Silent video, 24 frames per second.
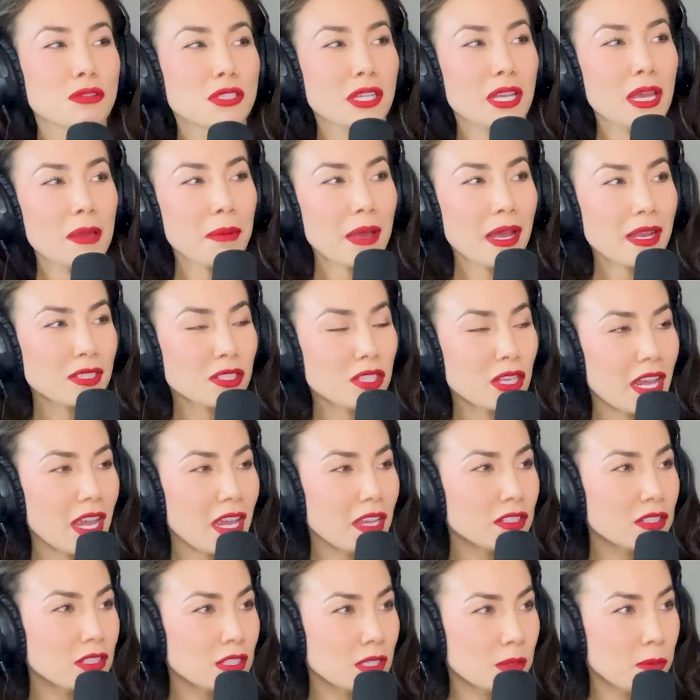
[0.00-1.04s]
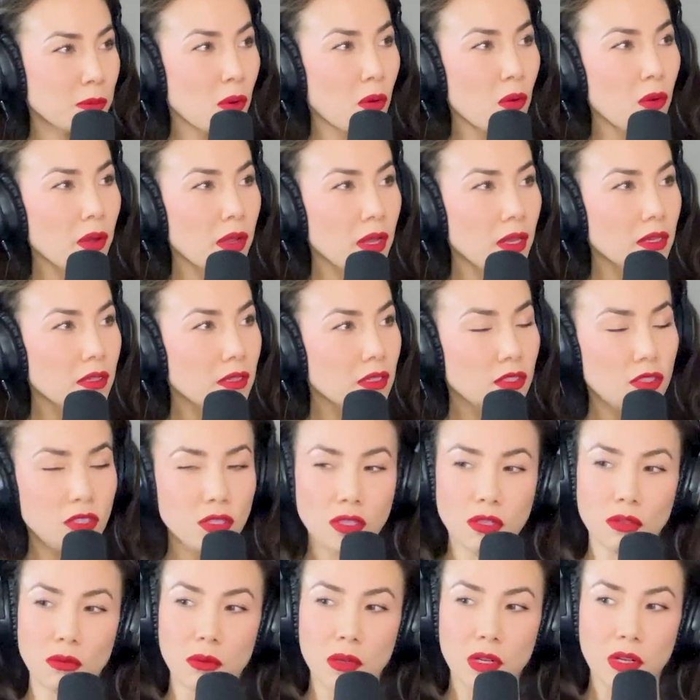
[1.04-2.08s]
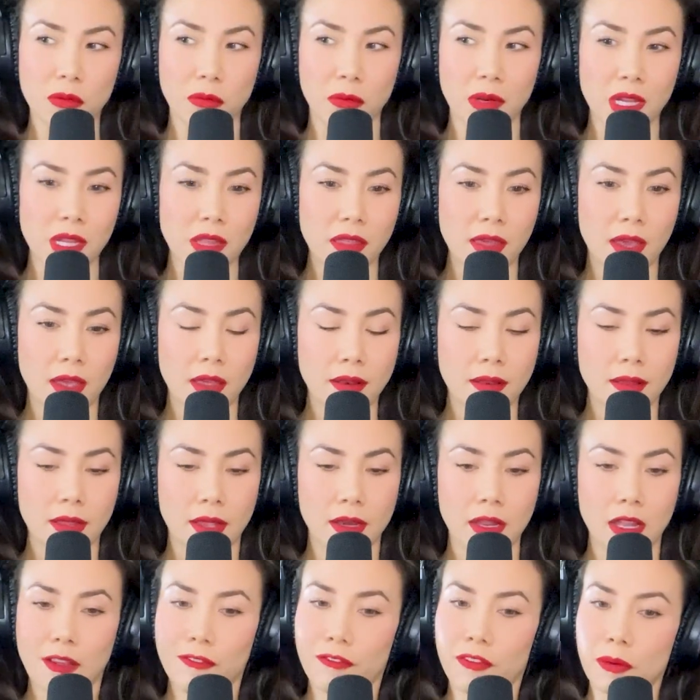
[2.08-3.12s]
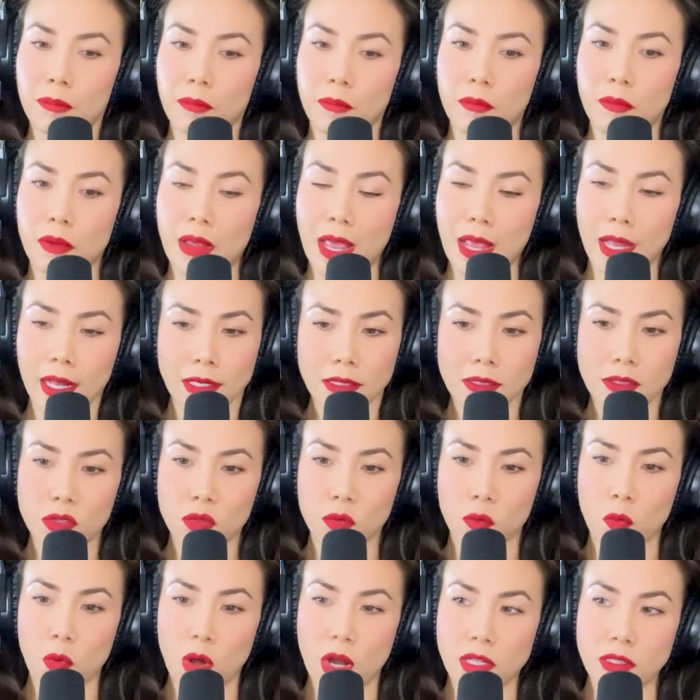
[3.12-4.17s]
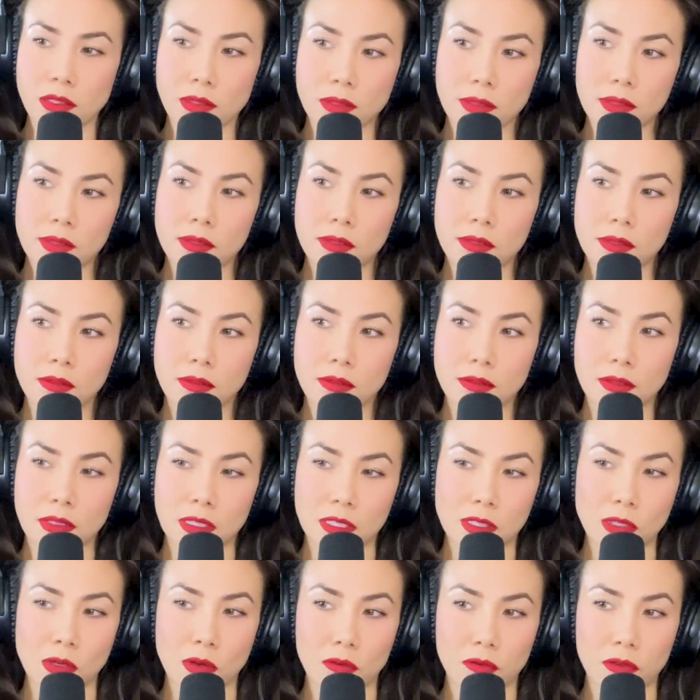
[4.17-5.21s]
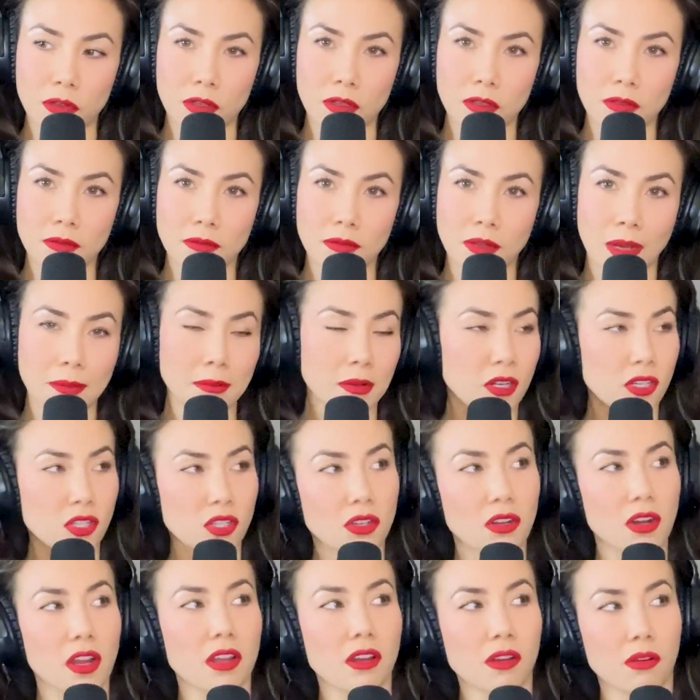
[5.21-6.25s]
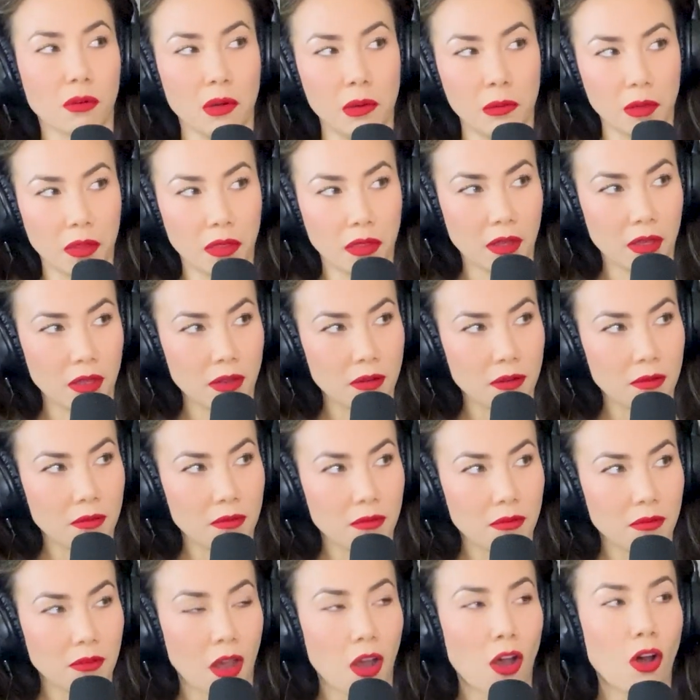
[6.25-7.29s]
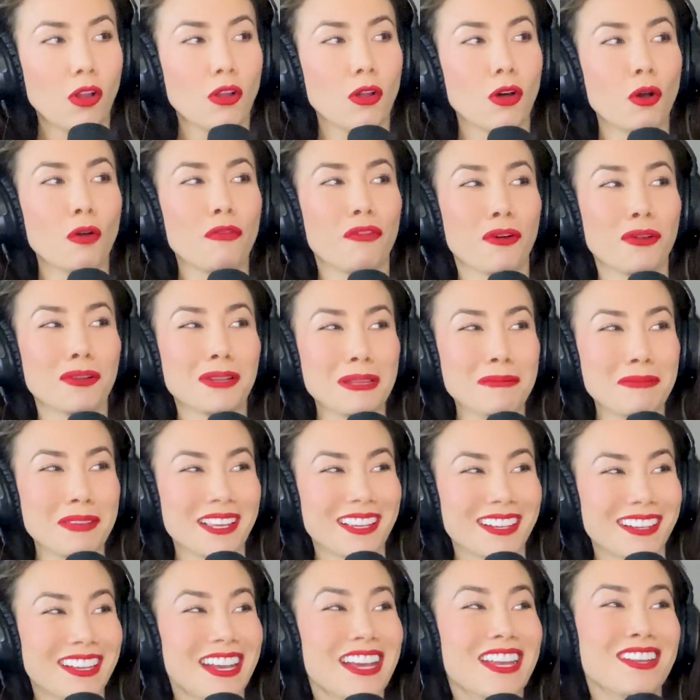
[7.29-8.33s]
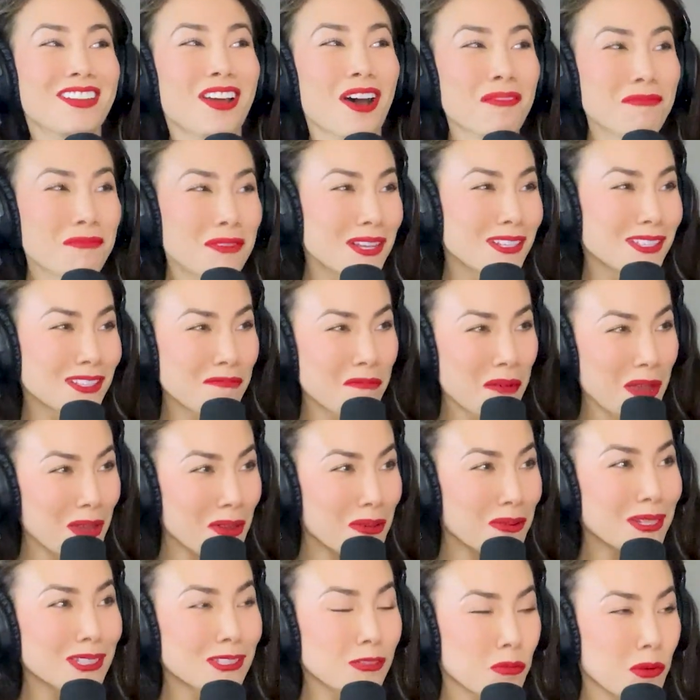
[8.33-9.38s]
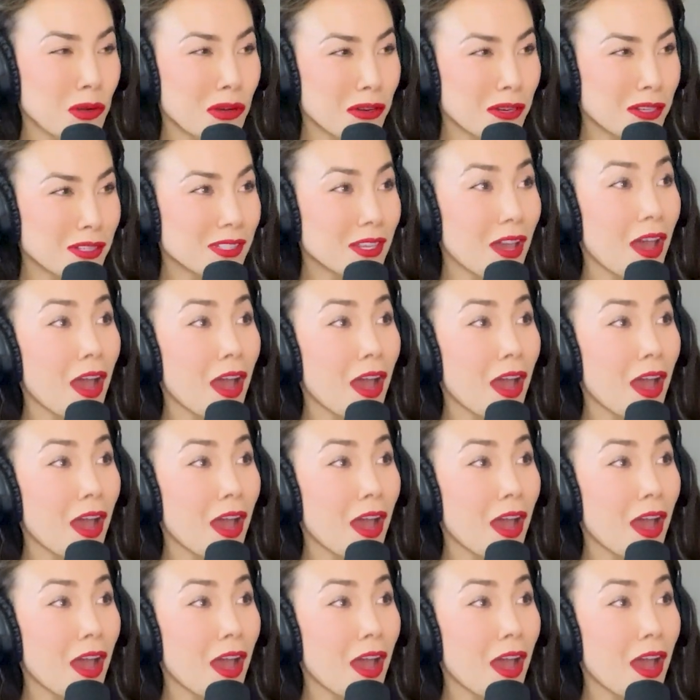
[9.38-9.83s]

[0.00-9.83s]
to get back to Andy's point, do you agree then that if it ends once, it's over? I'm not sure I agree with that. Mm. All, if only because, not because of my own experience.